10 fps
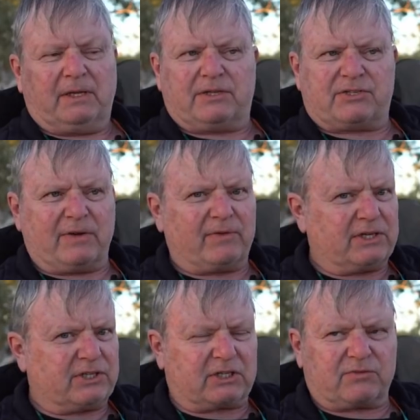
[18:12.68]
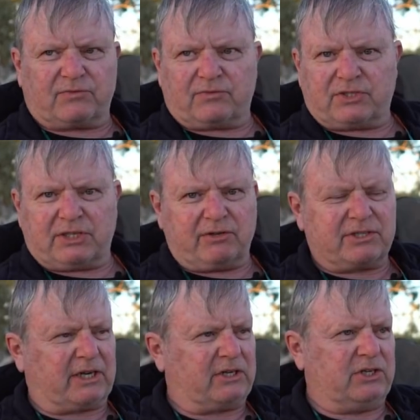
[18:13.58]
The 76
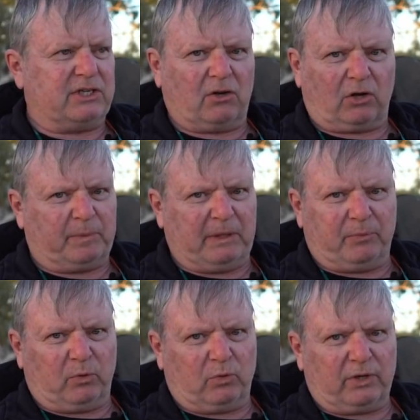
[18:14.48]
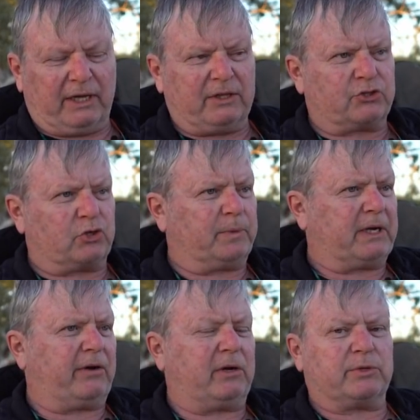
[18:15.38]
series had not been born, and the Troop
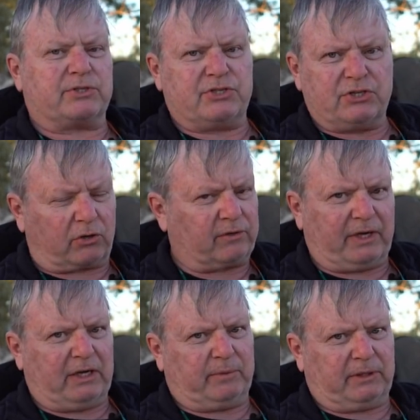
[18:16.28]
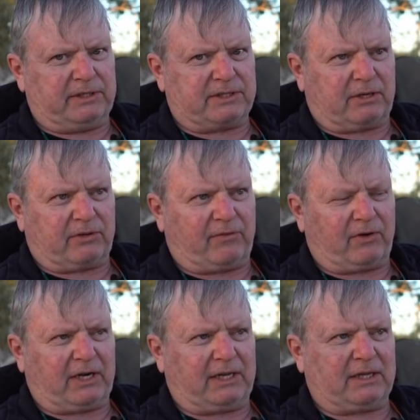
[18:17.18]
carrier was not available in South
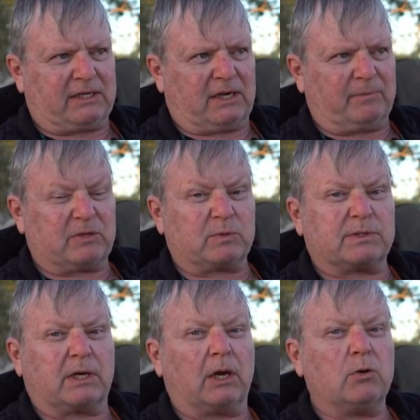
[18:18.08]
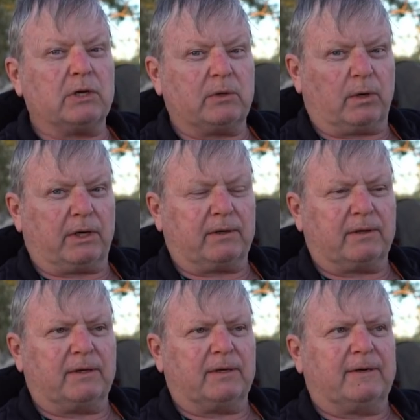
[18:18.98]
Africa at that time. This was the only one.
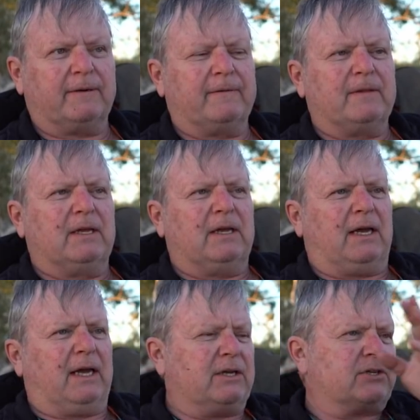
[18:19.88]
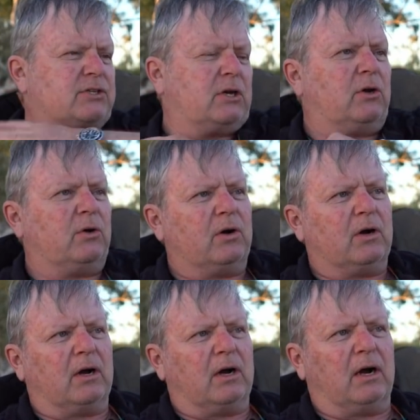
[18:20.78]
And so
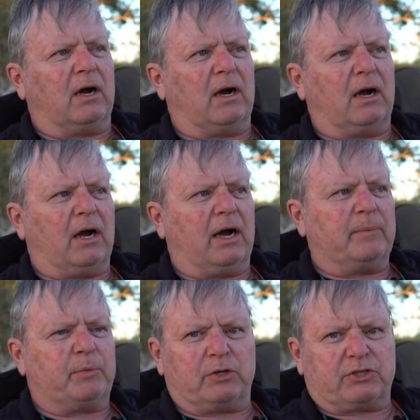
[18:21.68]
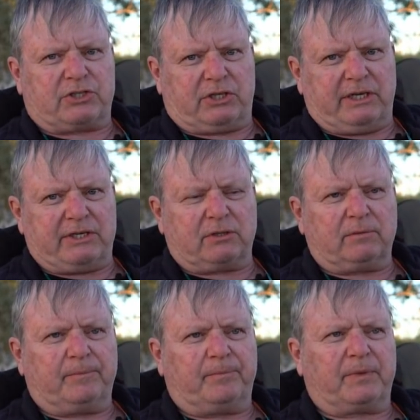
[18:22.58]
I purchased the
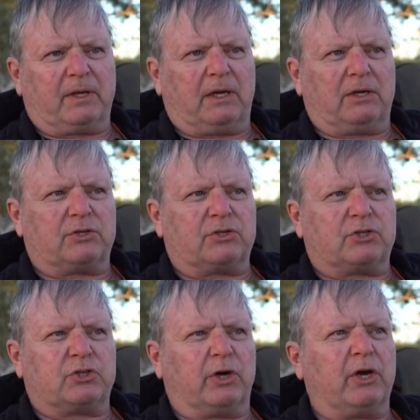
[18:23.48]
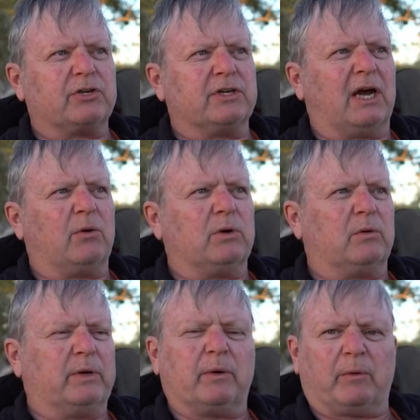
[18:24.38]
diesel. Toyota now,
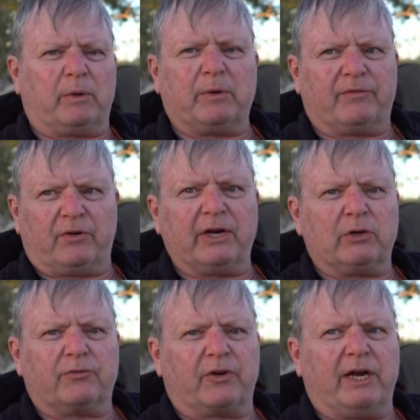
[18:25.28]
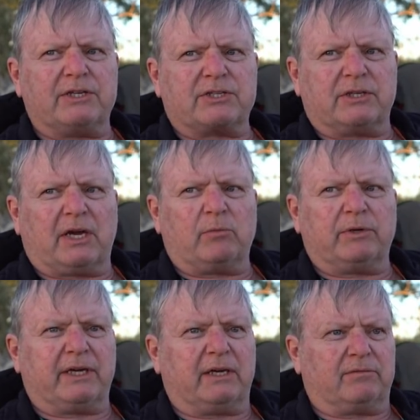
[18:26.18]
we were very good friends, and I
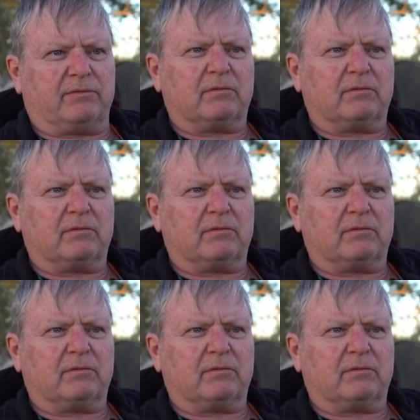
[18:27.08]
would get